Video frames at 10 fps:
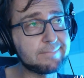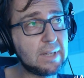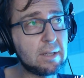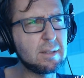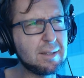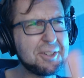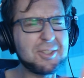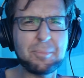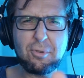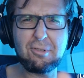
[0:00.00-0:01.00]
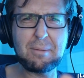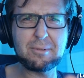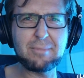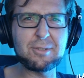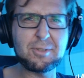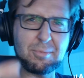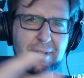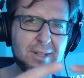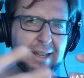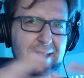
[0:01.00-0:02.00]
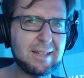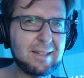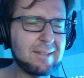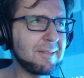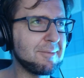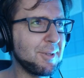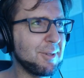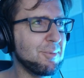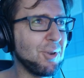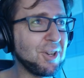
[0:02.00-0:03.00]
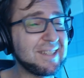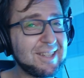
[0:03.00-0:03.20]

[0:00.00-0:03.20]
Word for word: And there's some programming languages where it actually works.